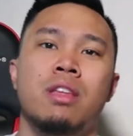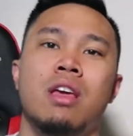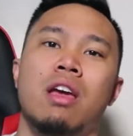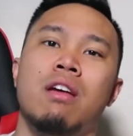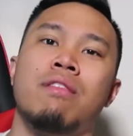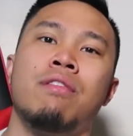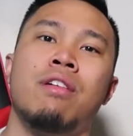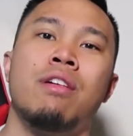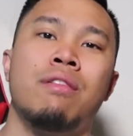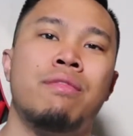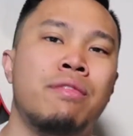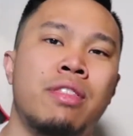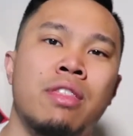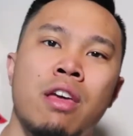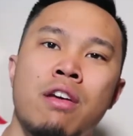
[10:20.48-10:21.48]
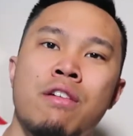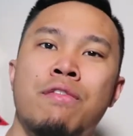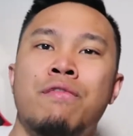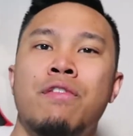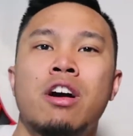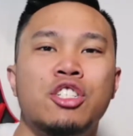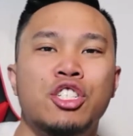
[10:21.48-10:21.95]

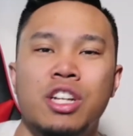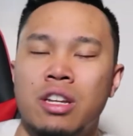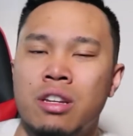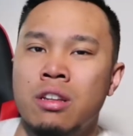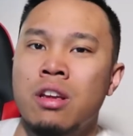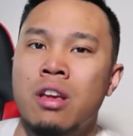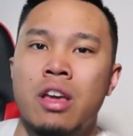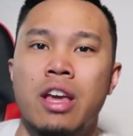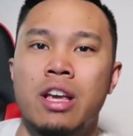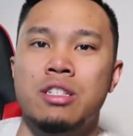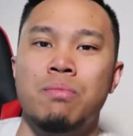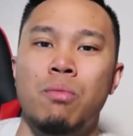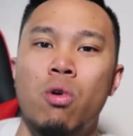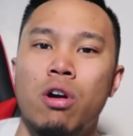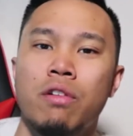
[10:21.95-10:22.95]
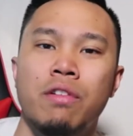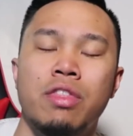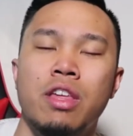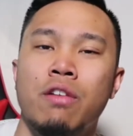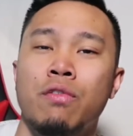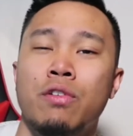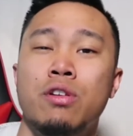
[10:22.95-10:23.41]
if function is more of a
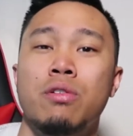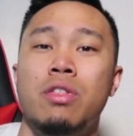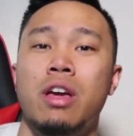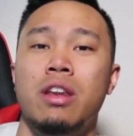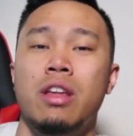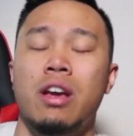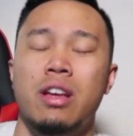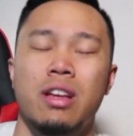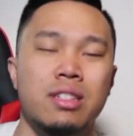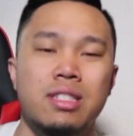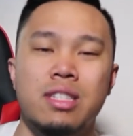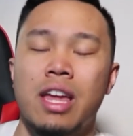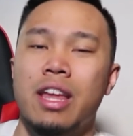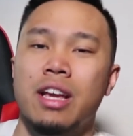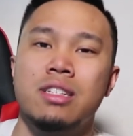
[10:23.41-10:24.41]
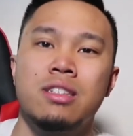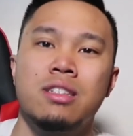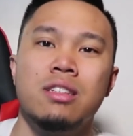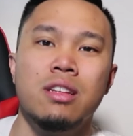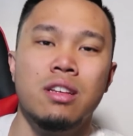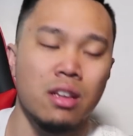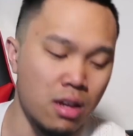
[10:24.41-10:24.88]
thing for you than
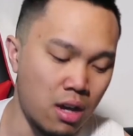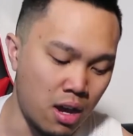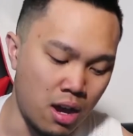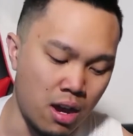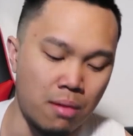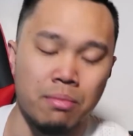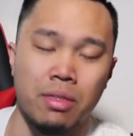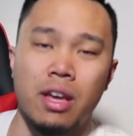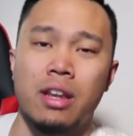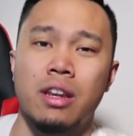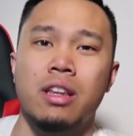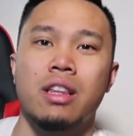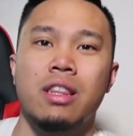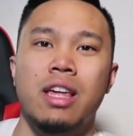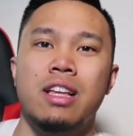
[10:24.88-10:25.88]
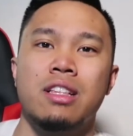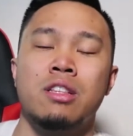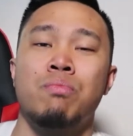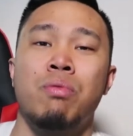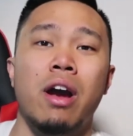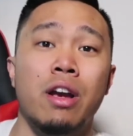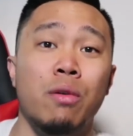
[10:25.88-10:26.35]
aesthetics, then that
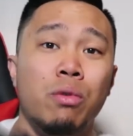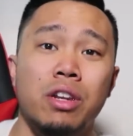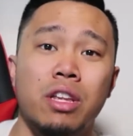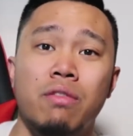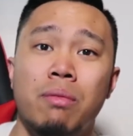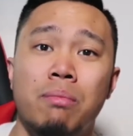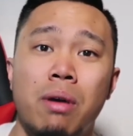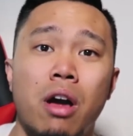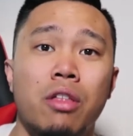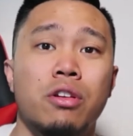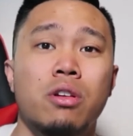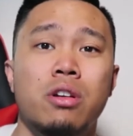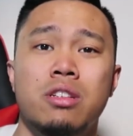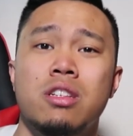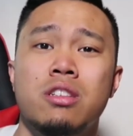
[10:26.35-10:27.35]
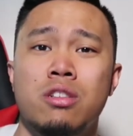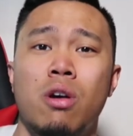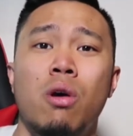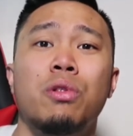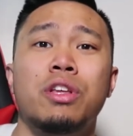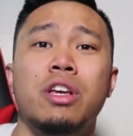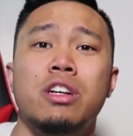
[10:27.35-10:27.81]
probably wouldn't even bother you, because this is
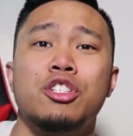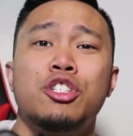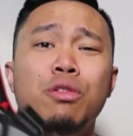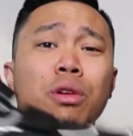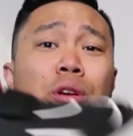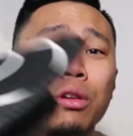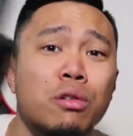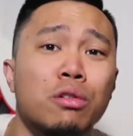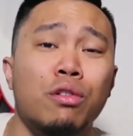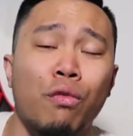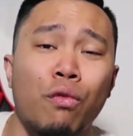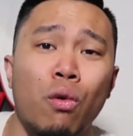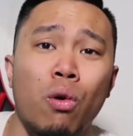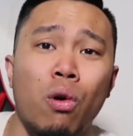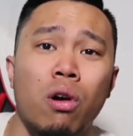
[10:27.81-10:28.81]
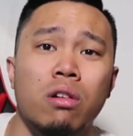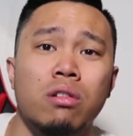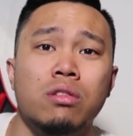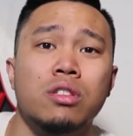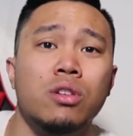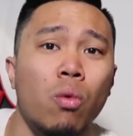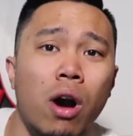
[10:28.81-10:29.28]
only a shoe you use for
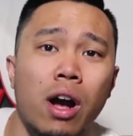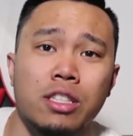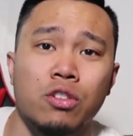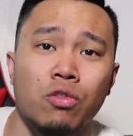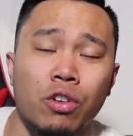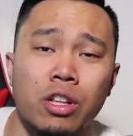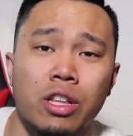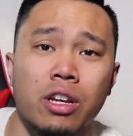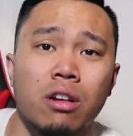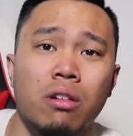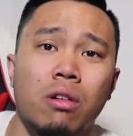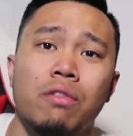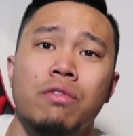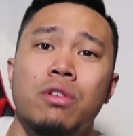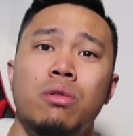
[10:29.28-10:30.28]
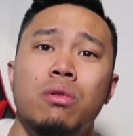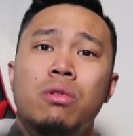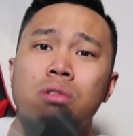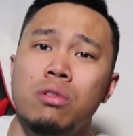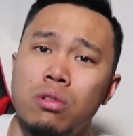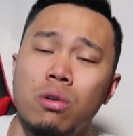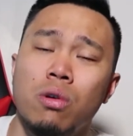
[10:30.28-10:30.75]
squats really, or if
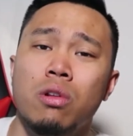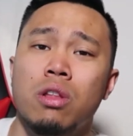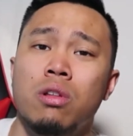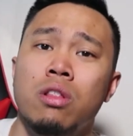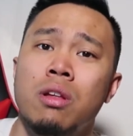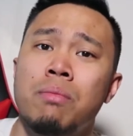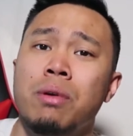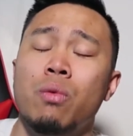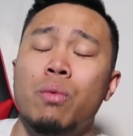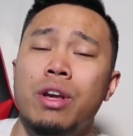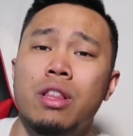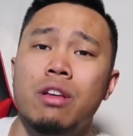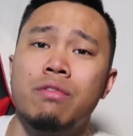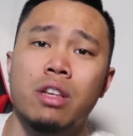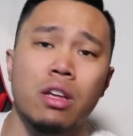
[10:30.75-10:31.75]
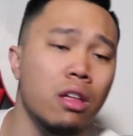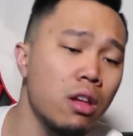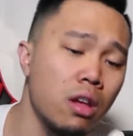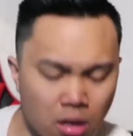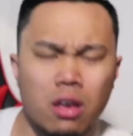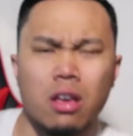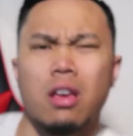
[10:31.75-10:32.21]
you do Olympic weightlifting.
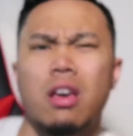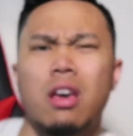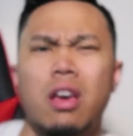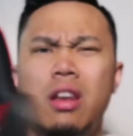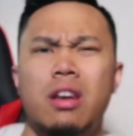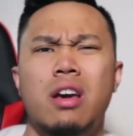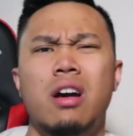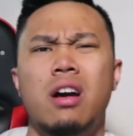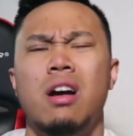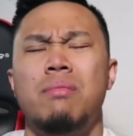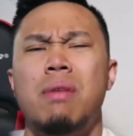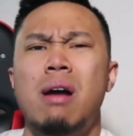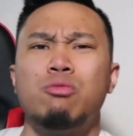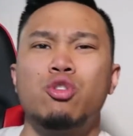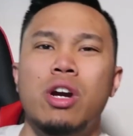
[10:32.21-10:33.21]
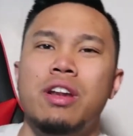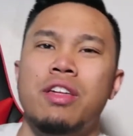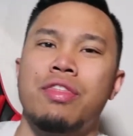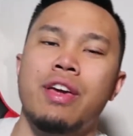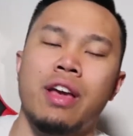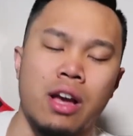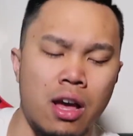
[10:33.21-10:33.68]
And I'm trying to think.